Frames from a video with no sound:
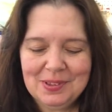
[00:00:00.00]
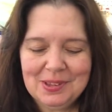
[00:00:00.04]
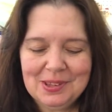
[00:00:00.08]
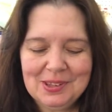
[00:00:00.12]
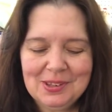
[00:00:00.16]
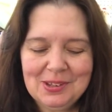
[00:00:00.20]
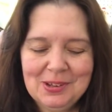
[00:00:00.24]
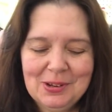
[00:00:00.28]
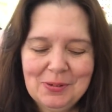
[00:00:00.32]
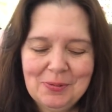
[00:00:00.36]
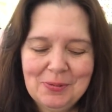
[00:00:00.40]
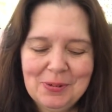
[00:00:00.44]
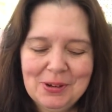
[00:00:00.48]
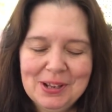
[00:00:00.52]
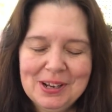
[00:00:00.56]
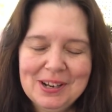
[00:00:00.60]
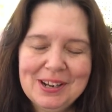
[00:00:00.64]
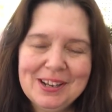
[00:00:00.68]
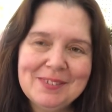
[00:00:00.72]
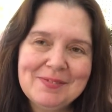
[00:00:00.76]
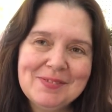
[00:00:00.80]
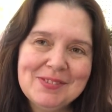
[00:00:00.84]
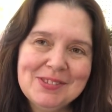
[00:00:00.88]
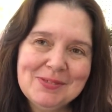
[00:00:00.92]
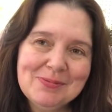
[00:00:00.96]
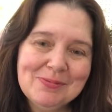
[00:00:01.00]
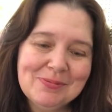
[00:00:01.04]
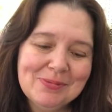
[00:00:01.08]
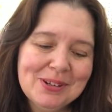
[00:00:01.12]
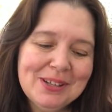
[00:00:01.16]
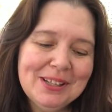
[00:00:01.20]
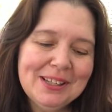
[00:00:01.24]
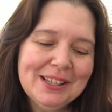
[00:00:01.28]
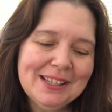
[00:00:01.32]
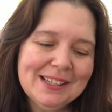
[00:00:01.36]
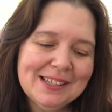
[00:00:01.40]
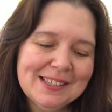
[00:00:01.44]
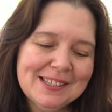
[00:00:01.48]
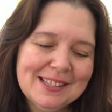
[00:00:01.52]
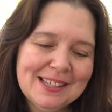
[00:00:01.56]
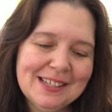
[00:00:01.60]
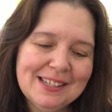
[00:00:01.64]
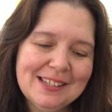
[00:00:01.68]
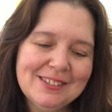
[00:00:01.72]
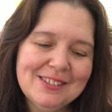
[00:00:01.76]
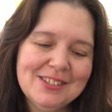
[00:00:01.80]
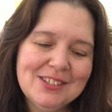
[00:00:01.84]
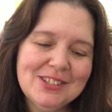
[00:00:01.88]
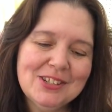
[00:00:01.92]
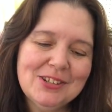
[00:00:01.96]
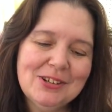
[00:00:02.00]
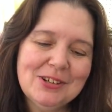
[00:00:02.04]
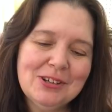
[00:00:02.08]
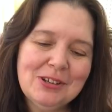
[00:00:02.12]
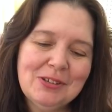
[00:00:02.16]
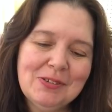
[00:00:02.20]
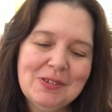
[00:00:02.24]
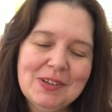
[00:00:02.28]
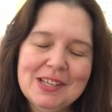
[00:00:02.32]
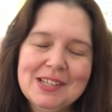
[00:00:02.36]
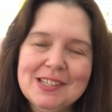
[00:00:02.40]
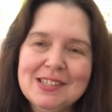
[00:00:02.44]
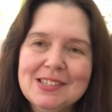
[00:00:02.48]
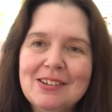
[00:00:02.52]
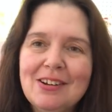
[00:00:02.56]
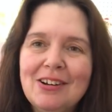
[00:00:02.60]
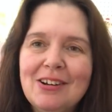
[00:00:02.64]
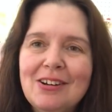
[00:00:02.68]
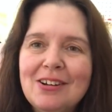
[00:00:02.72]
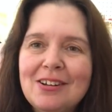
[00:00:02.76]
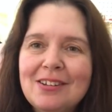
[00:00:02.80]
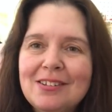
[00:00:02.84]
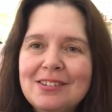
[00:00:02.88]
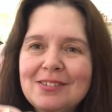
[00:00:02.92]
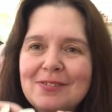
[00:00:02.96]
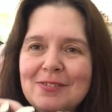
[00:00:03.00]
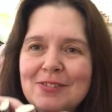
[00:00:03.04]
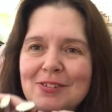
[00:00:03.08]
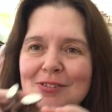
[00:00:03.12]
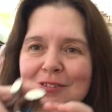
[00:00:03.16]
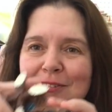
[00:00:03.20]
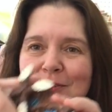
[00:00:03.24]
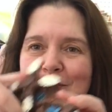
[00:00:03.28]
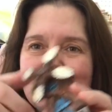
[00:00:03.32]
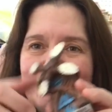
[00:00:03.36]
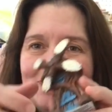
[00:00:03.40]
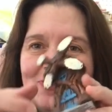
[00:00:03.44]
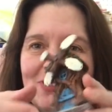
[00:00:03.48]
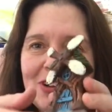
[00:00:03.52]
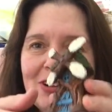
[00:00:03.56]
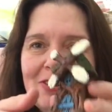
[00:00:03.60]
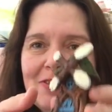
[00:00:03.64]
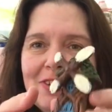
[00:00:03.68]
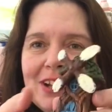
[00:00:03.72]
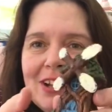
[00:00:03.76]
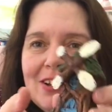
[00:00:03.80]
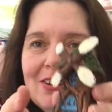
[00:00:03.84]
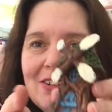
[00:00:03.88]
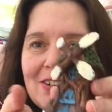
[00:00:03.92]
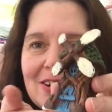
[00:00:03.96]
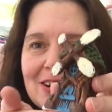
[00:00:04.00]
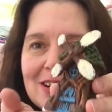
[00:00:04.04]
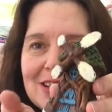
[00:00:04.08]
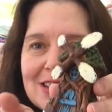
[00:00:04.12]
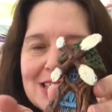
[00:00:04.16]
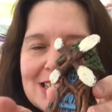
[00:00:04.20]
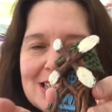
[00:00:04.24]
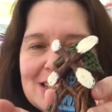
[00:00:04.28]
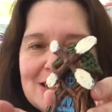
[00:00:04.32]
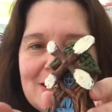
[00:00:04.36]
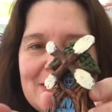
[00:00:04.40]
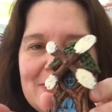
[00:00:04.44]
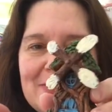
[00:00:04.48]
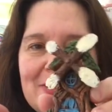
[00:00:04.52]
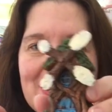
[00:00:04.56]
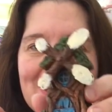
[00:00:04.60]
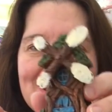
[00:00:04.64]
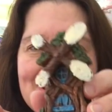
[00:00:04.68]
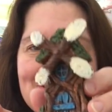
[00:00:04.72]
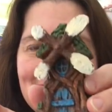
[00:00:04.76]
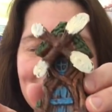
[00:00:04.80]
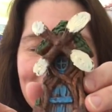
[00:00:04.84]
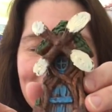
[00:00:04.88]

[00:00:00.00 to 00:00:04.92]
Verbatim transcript: So what I'm really excited to show you is all the new Fairy Garden stuff I